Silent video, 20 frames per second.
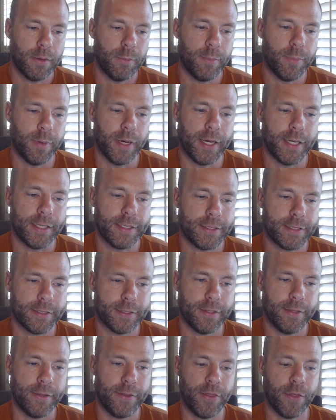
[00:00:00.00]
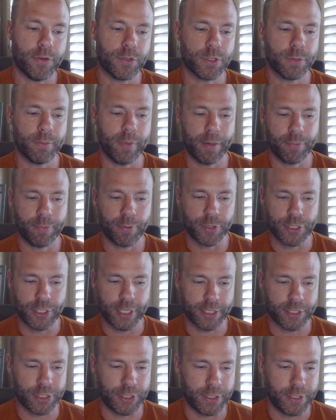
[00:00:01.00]
But those are my
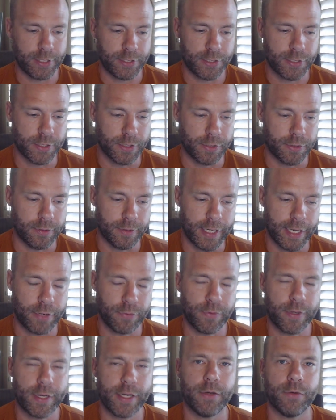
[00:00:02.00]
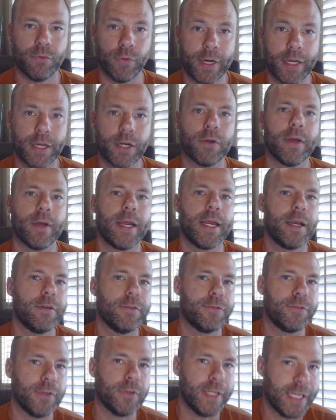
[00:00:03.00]
projections. So kind of reiterate,
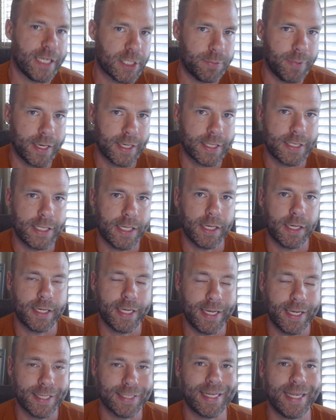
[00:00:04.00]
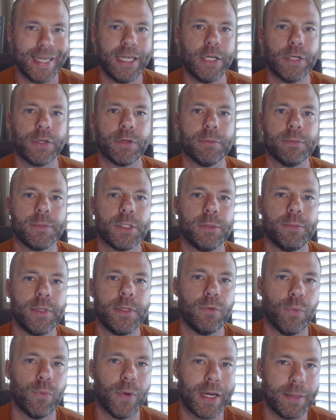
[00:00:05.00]
fully expect Keaontay Ingram to
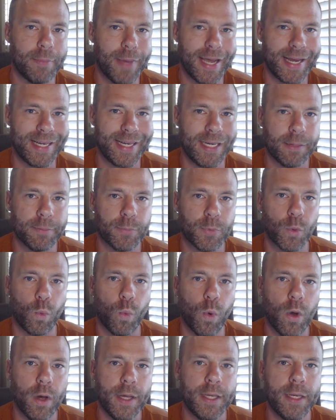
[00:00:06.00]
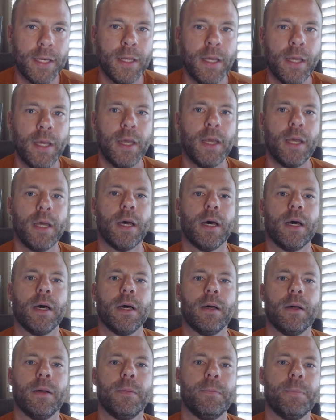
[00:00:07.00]
be running back number 1,
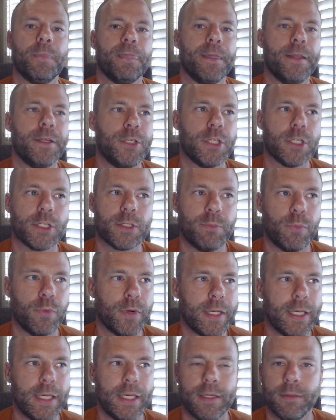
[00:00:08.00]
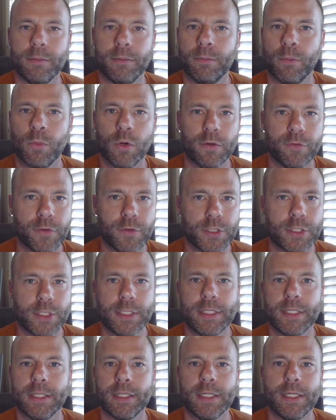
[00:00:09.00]
just bringing more
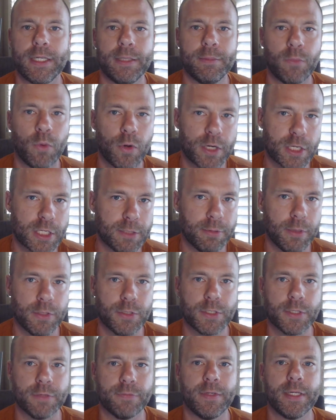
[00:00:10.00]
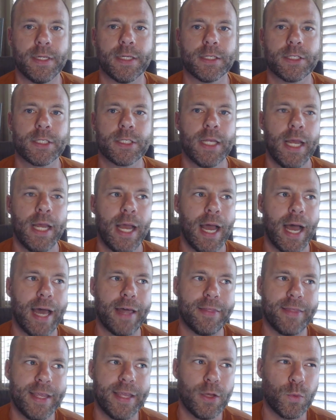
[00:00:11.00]
versatility, more explosiveness. I
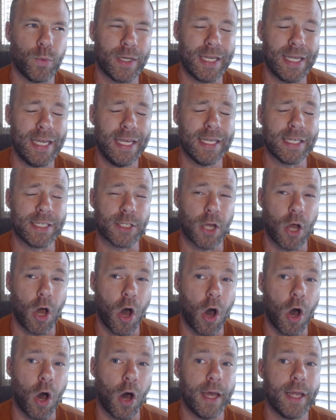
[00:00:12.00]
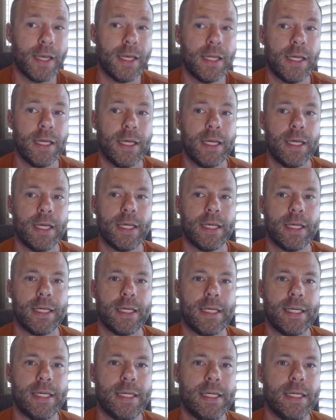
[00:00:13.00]
think when he is on,
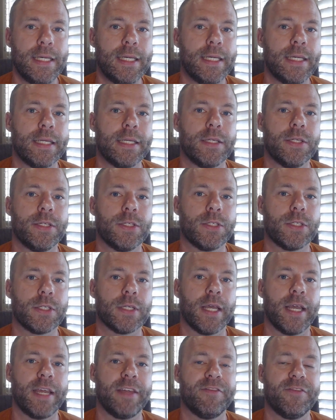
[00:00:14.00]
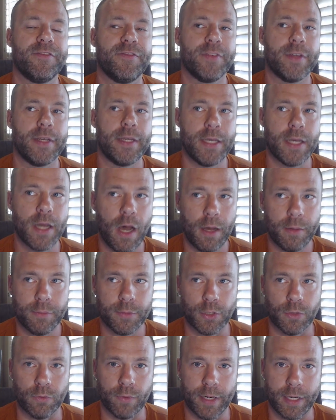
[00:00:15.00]
he is a
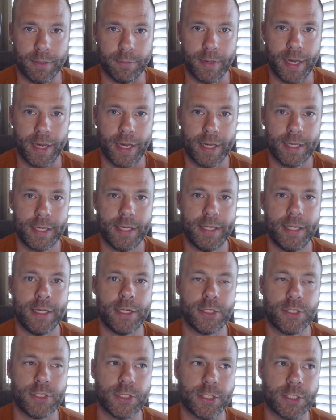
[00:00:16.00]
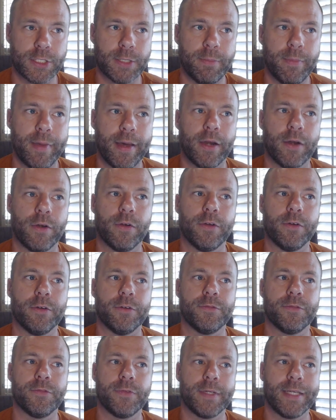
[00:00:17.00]
phenomenal running back. It's just a matter
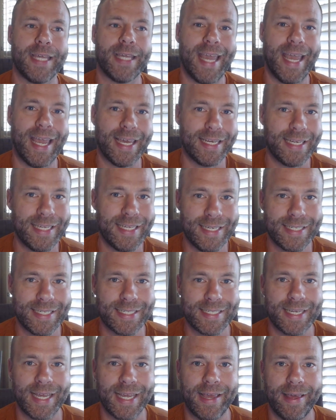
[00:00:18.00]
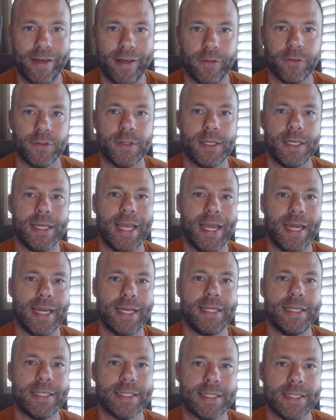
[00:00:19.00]
of, can he stay healthy? Can
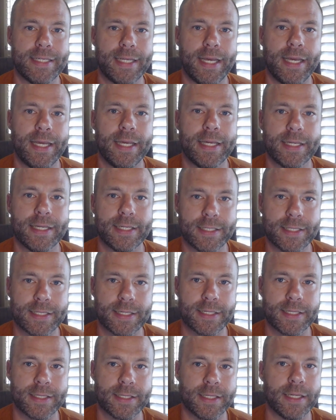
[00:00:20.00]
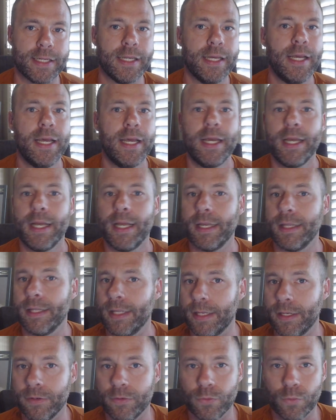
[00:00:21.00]
he stay consistent? And
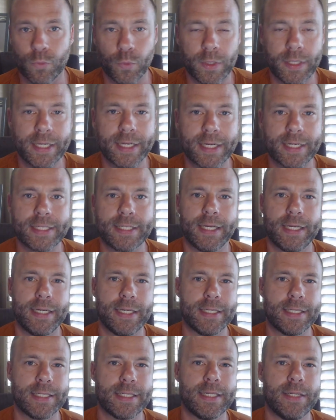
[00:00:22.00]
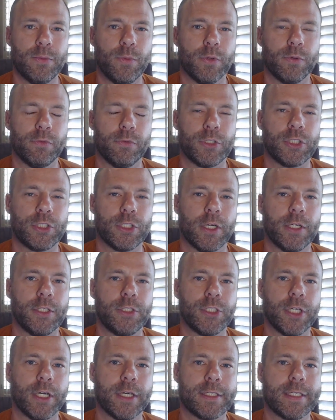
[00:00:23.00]
then really excited to see what Roschon
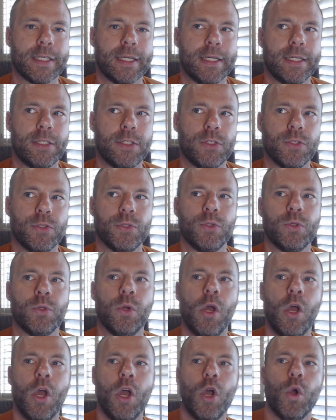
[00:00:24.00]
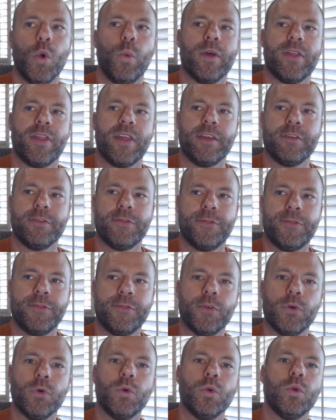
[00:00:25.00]
Johnson can do with a
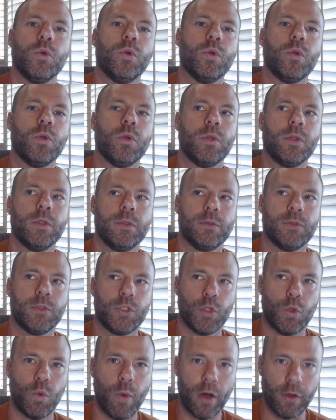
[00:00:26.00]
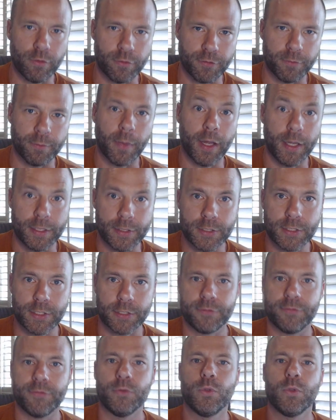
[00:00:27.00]
full 12 months, a
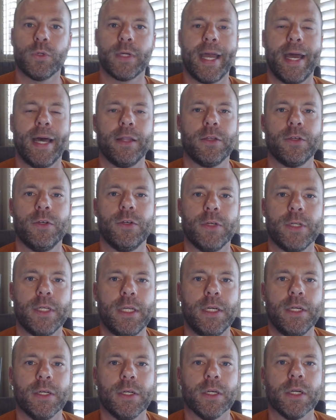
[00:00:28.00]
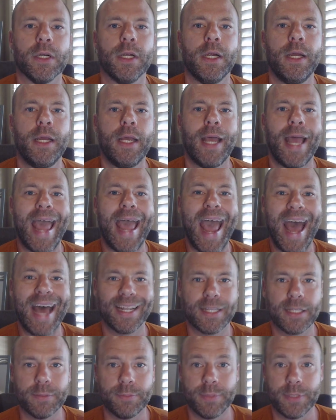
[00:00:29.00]
full calendar year
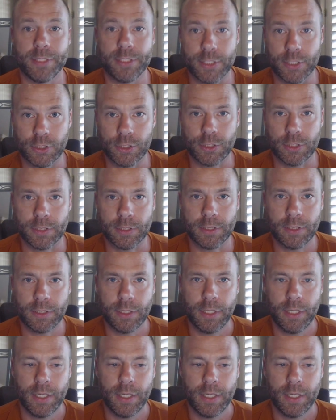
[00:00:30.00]
at the position.